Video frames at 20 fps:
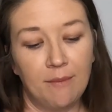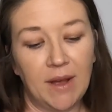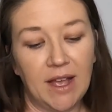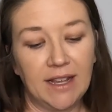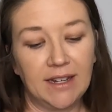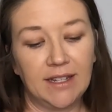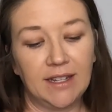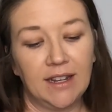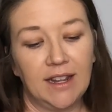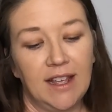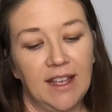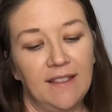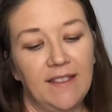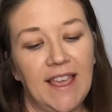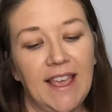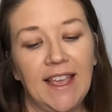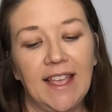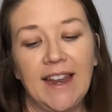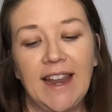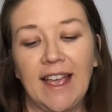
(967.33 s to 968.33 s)
but
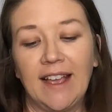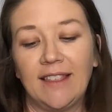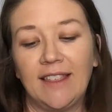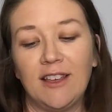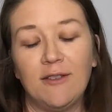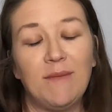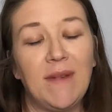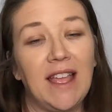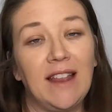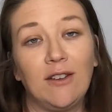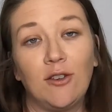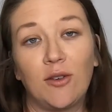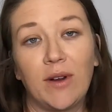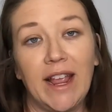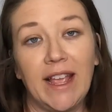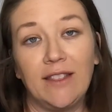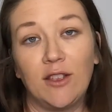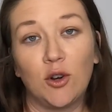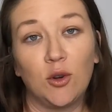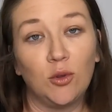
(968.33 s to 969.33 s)
they connect them and
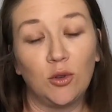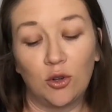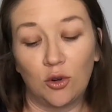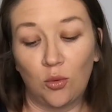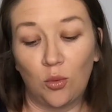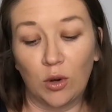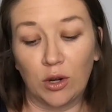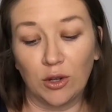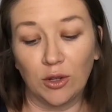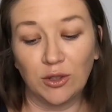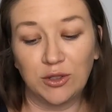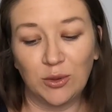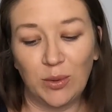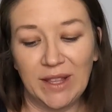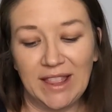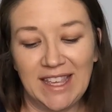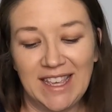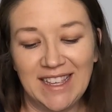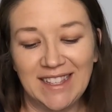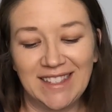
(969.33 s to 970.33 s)
create their own little worlds
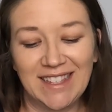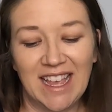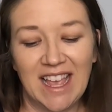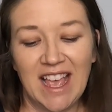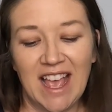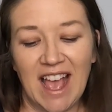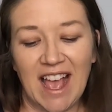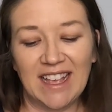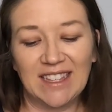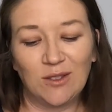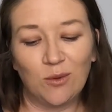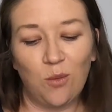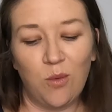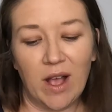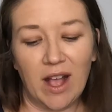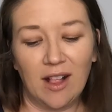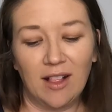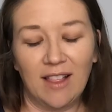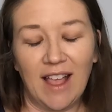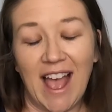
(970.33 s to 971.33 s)
with these, as
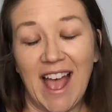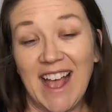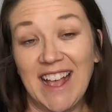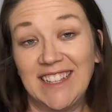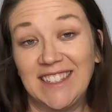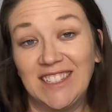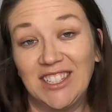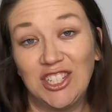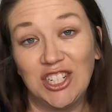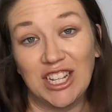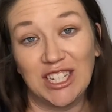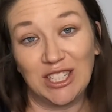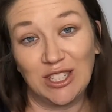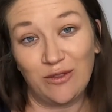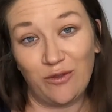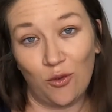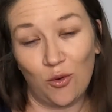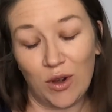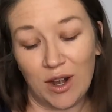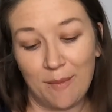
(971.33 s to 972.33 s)
well as
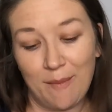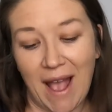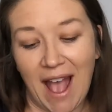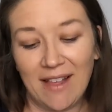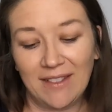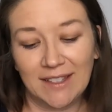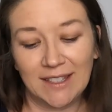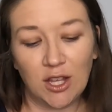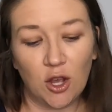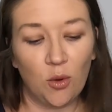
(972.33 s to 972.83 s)
just for math.